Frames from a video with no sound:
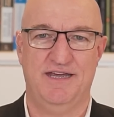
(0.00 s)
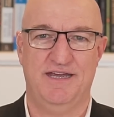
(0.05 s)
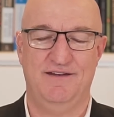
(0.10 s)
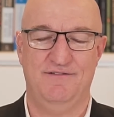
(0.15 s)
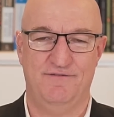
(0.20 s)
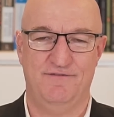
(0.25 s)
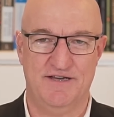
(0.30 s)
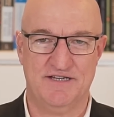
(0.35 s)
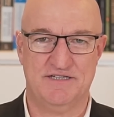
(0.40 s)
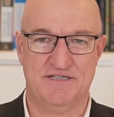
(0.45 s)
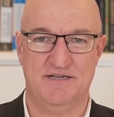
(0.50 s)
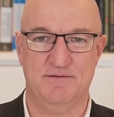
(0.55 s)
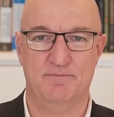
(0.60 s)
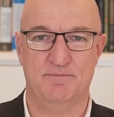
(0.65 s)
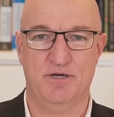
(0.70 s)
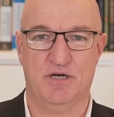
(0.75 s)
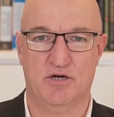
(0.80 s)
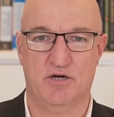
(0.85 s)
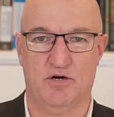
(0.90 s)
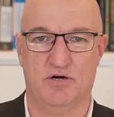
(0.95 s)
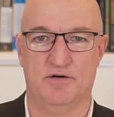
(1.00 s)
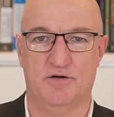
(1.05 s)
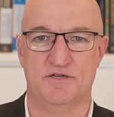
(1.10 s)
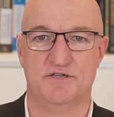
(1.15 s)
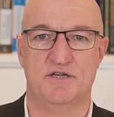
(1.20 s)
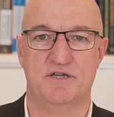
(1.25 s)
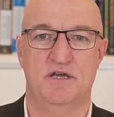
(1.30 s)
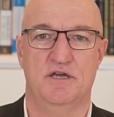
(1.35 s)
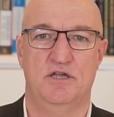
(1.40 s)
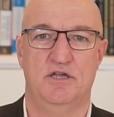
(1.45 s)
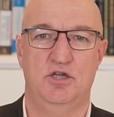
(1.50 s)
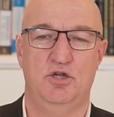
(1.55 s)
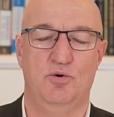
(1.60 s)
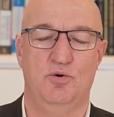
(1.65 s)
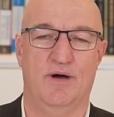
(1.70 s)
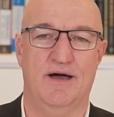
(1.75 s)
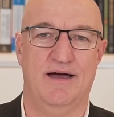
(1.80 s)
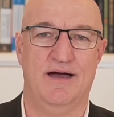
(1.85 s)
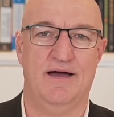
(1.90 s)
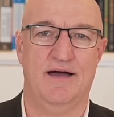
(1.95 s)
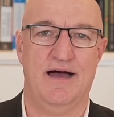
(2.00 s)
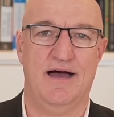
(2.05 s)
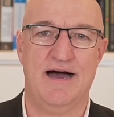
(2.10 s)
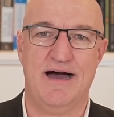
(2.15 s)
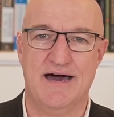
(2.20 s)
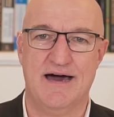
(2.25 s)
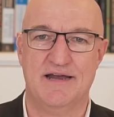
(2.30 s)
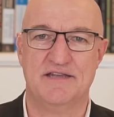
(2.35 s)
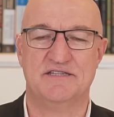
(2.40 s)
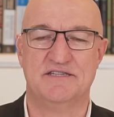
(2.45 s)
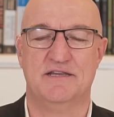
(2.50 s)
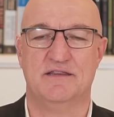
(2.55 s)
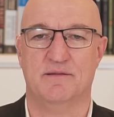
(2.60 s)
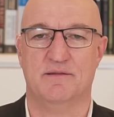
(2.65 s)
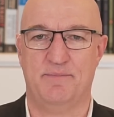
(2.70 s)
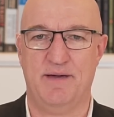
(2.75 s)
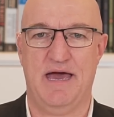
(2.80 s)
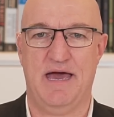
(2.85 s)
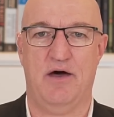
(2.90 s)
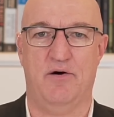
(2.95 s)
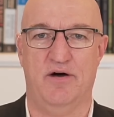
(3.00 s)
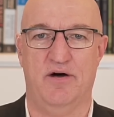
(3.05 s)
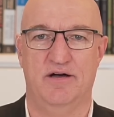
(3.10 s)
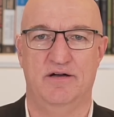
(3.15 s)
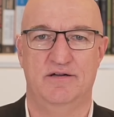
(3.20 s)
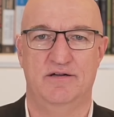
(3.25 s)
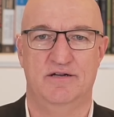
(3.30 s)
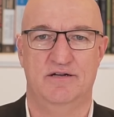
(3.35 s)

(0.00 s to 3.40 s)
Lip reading: investing because you are harnessing the power